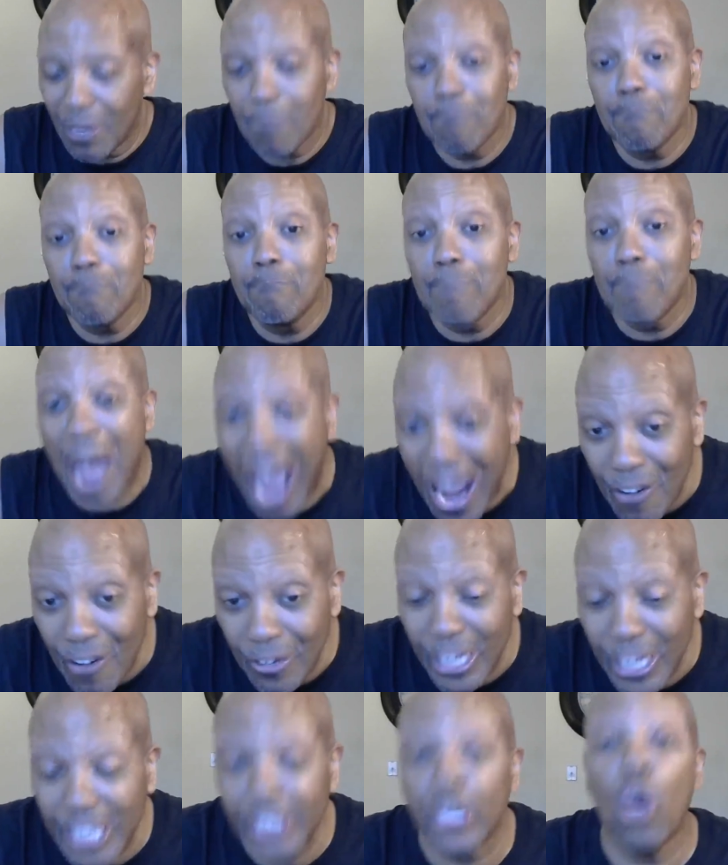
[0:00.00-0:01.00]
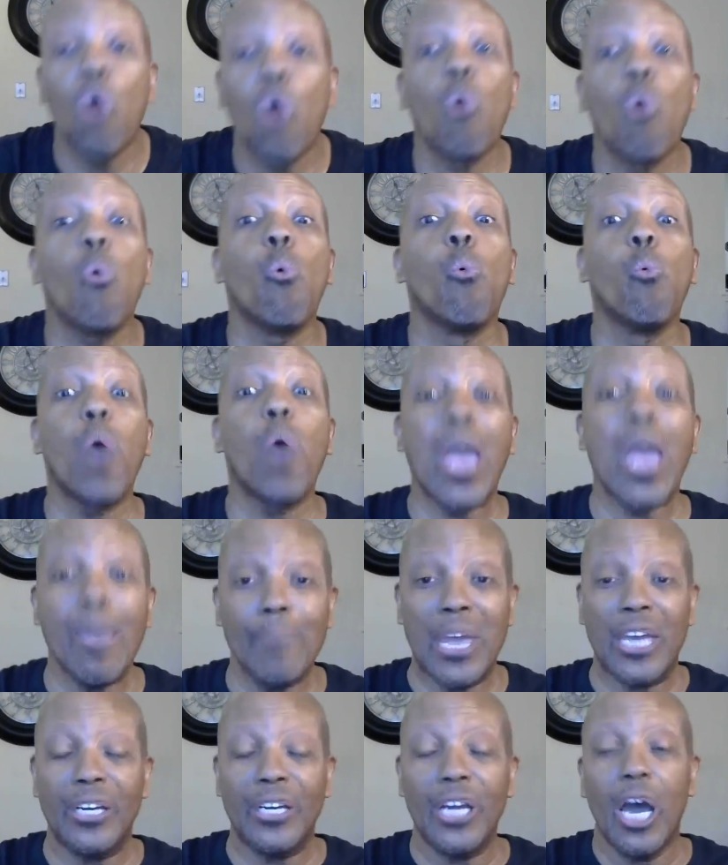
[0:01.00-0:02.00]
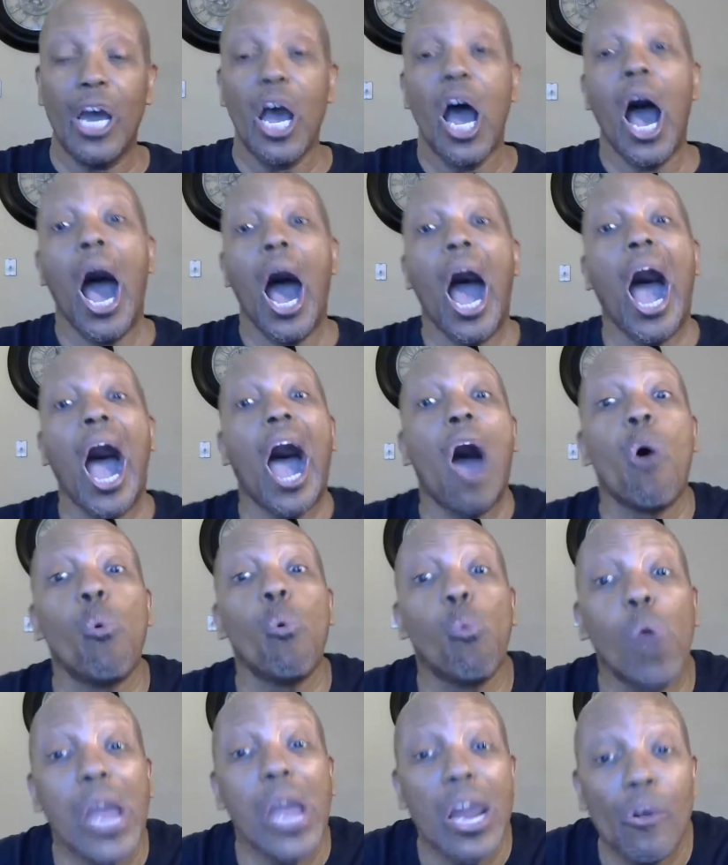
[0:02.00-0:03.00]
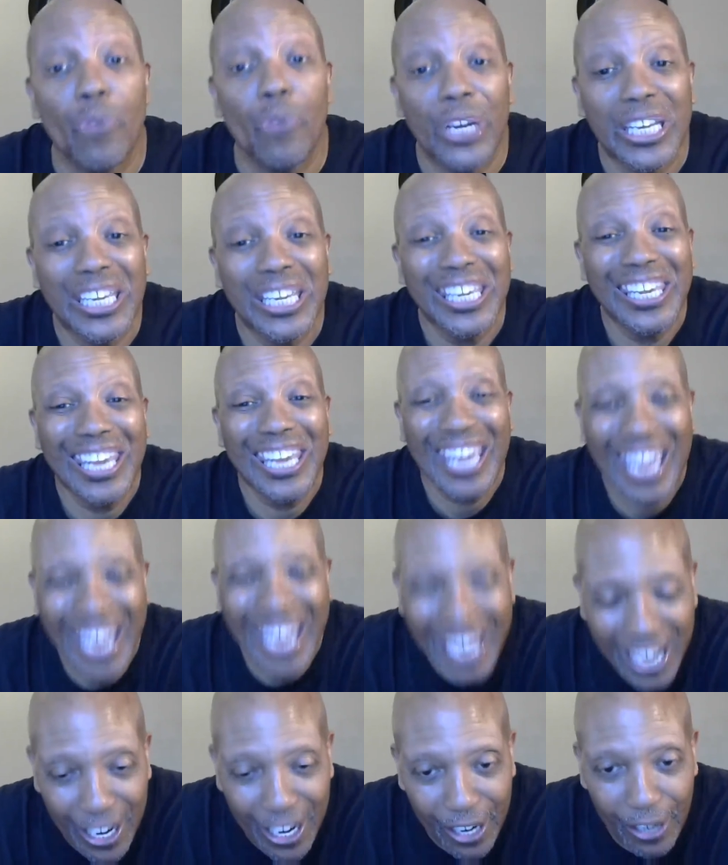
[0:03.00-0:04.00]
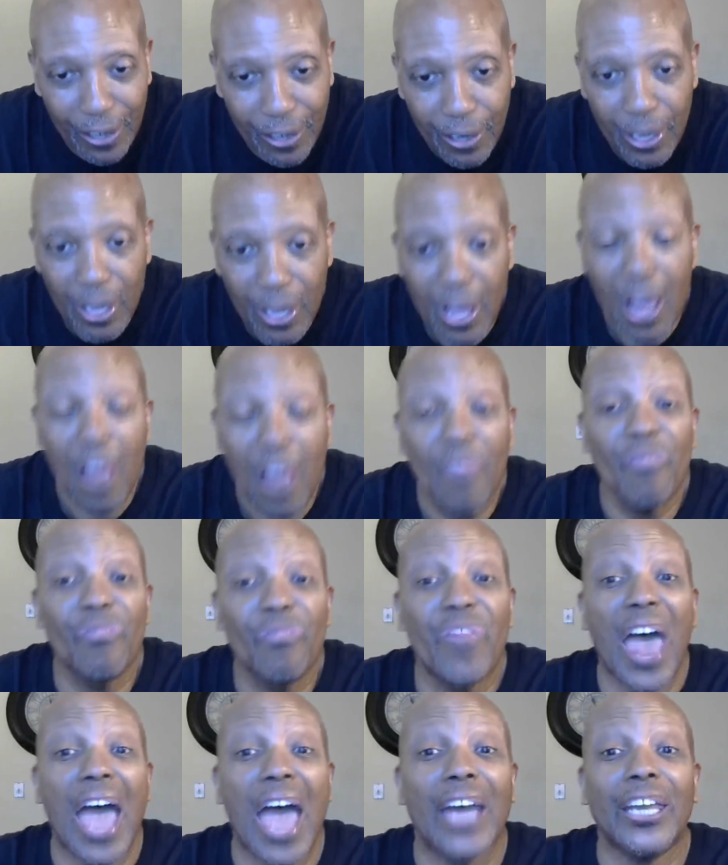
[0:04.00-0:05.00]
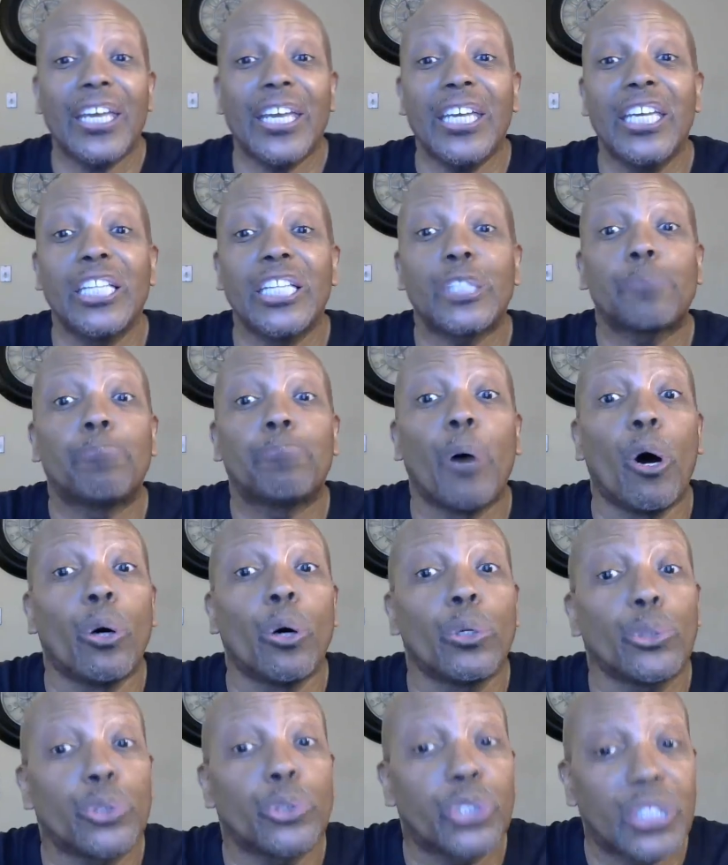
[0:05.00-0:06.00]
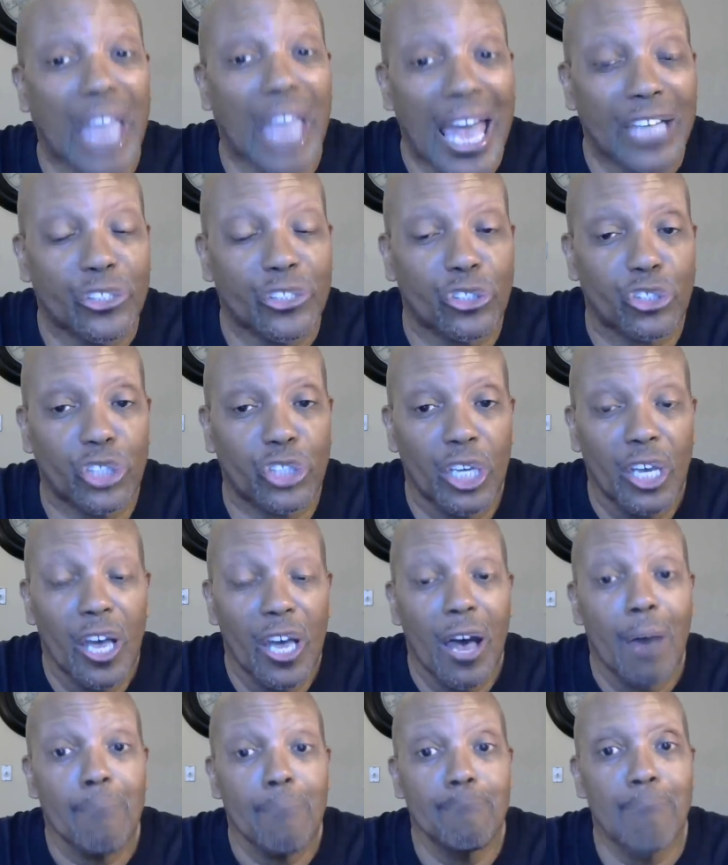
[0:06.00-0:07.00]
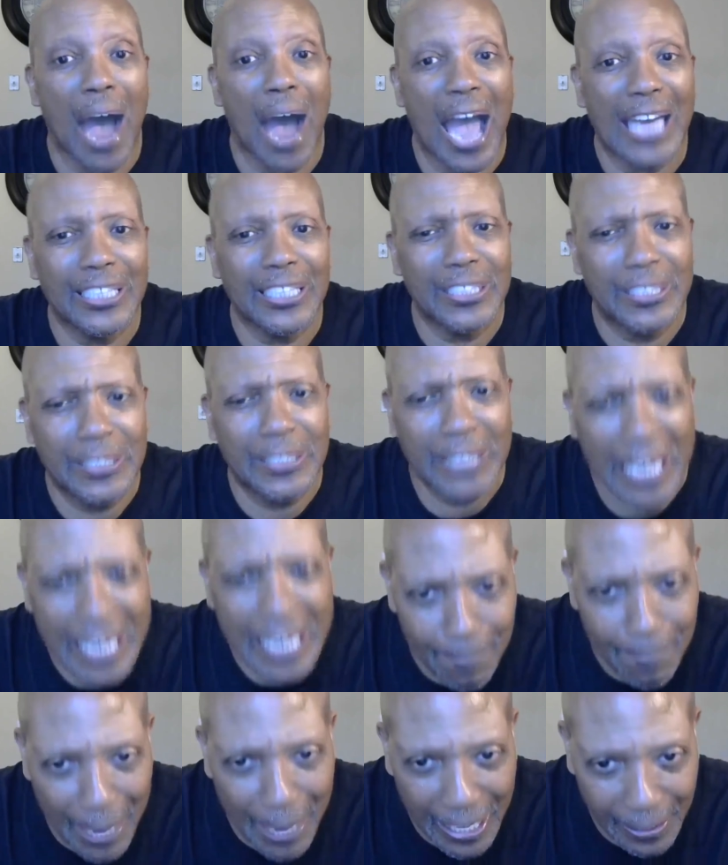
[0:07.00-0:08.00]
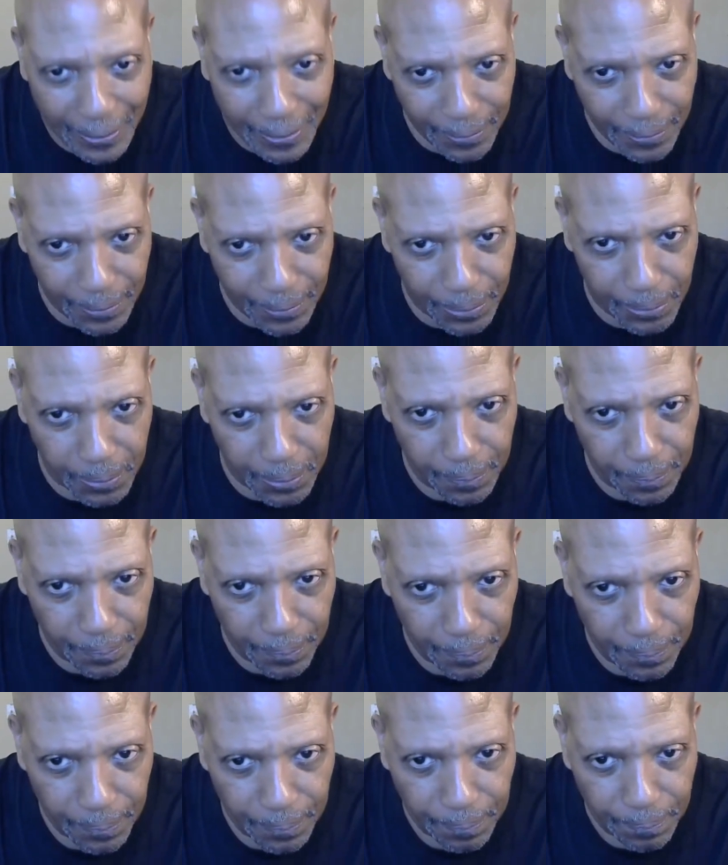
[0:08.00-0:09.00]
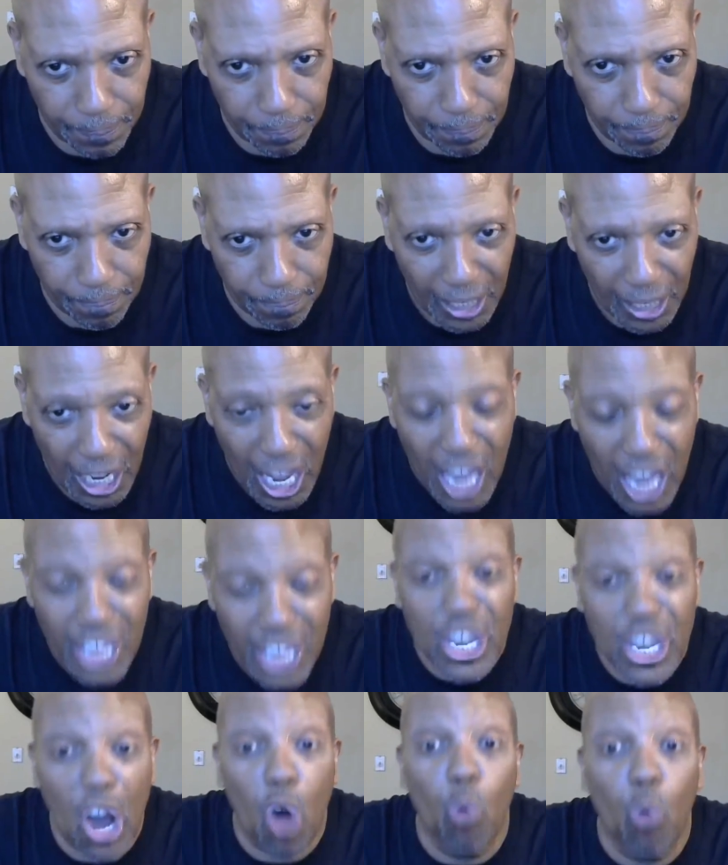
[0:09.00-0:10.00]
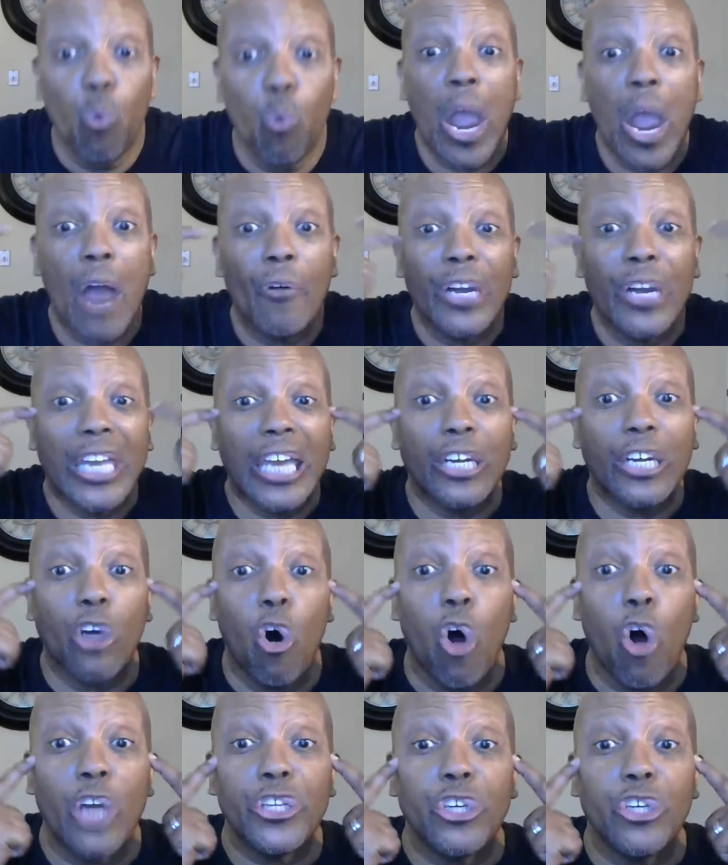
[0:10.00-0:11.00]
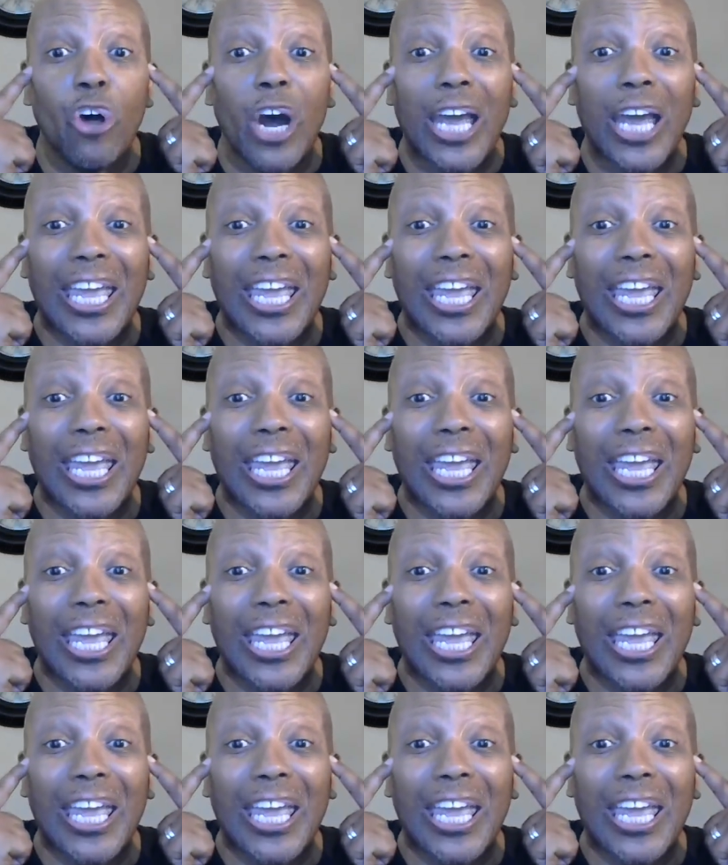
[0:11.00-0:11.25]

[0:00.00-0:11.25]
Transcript: married women are wearing hair that is possessed by demons. You're wearing it on your